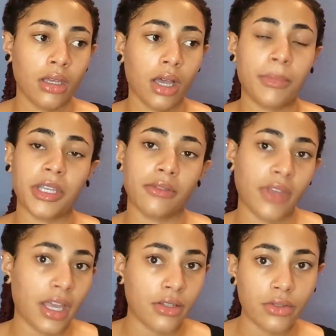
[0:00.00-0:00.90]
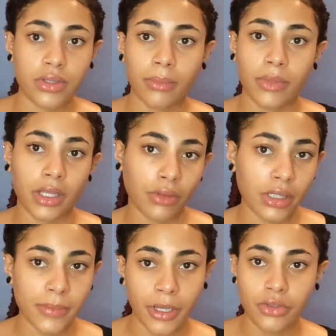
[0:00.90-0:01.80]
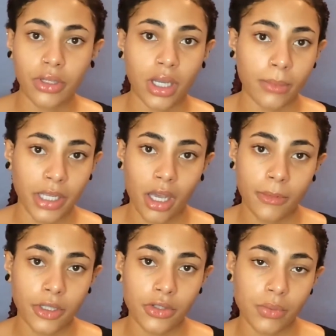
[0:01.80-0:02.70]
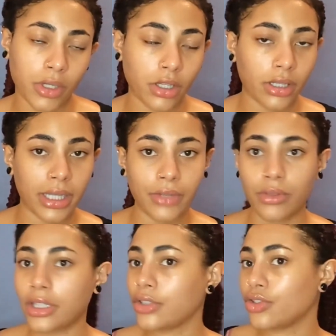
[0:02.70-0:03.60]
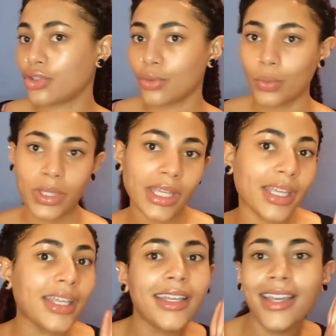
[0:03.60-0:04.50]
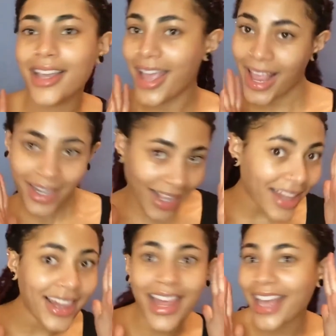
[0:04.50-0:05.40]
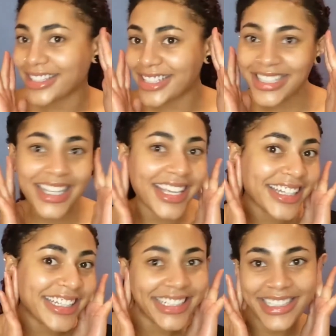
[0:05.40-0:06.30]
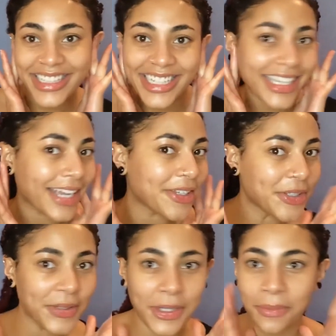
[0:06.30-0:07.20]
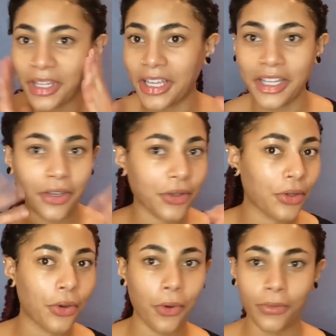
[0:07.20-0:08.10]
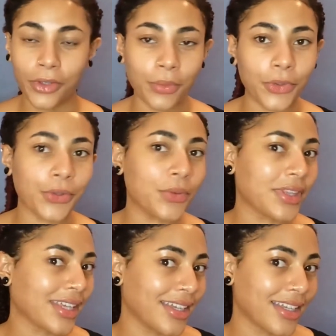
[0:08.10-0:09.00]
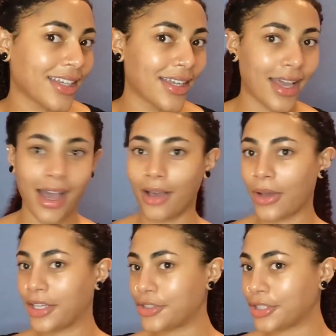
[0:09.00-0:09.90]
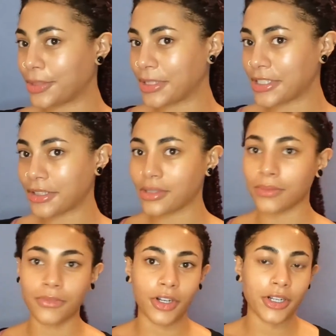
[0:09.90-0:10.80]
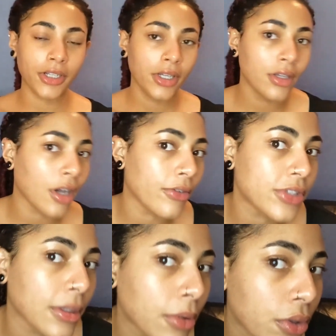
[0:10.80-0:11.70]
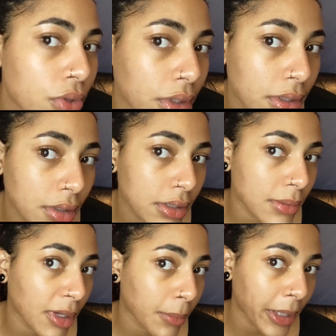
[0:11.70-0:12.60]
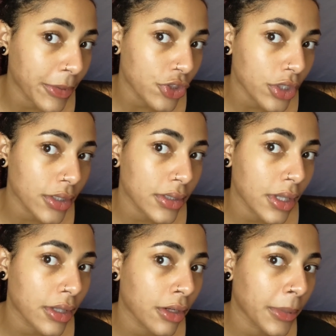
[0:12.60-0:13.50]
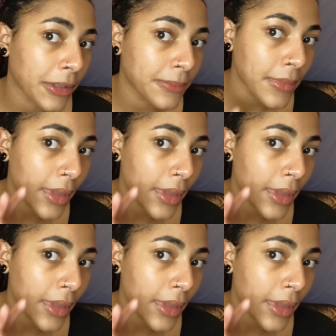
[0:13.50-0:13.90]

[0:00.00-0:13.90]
a big event or something really special coming up that you just want to look like really dewy and glass skinny. Like I am like over the moon with like how hydrated my skin looks from far. Obviously up close you can still see my blemishes a little bit